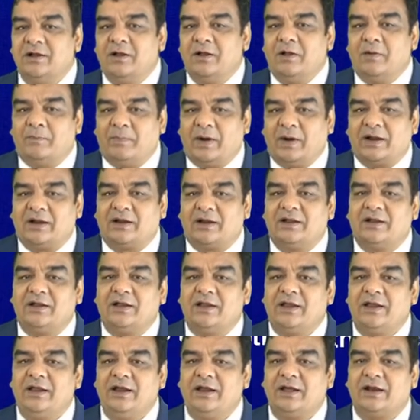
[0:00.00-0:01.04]
But
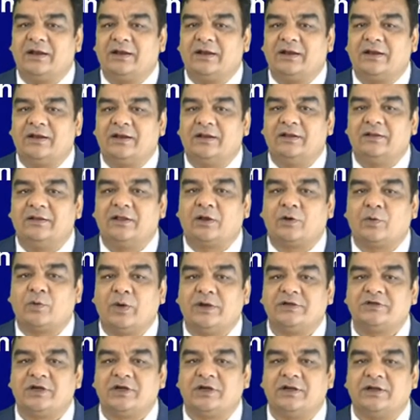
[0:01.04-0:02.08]
herein, the
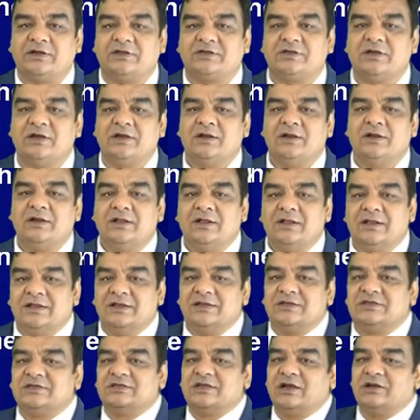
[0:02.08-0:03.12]
question is
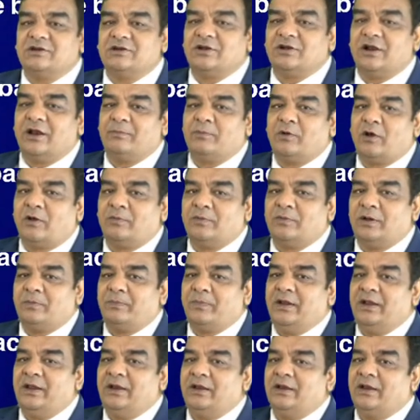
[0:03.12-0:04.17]
central abdominal
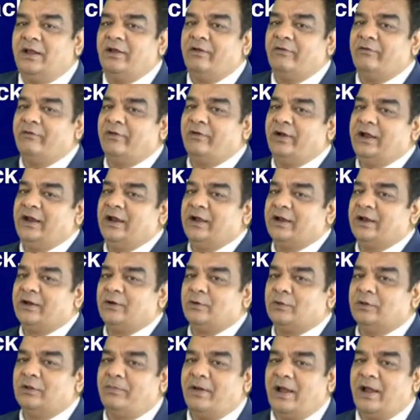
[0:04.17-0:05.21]
pain radiating
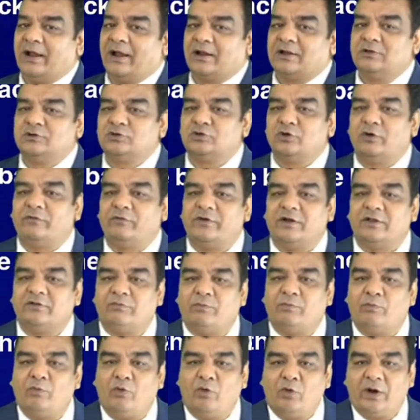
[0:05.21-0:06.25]
to the back. So if it is
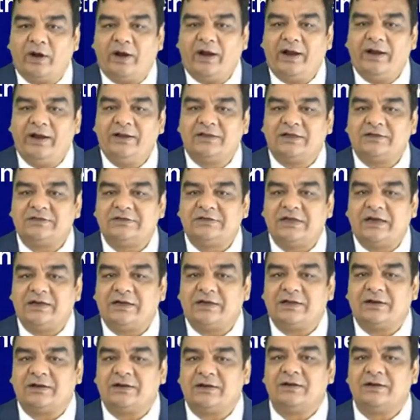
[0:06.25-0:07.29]
more in the
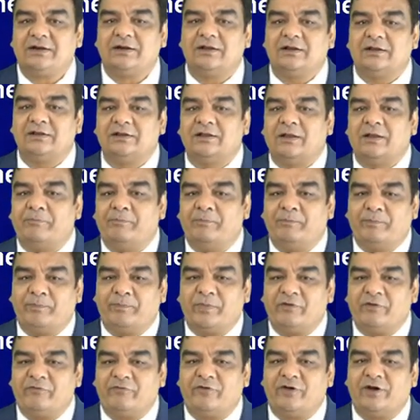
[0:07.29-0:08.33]
center, the
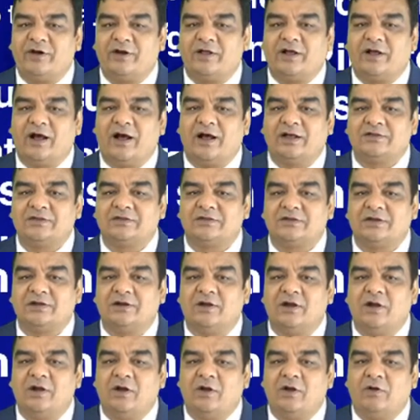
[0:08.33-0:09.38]
preferred answer
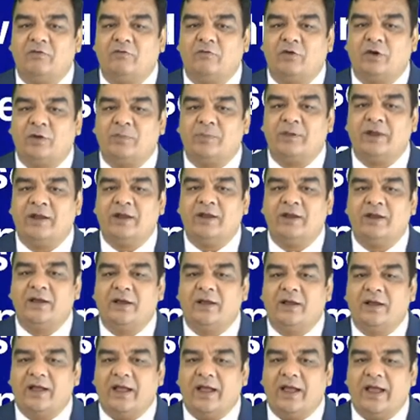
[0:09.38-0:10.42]
would be
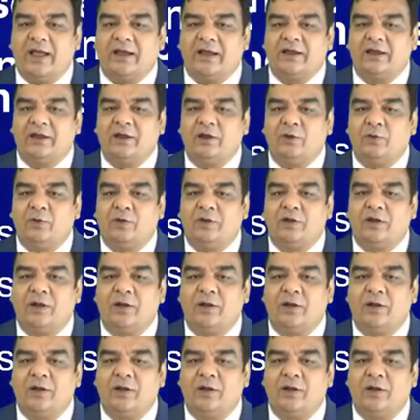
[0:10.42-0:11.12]
acute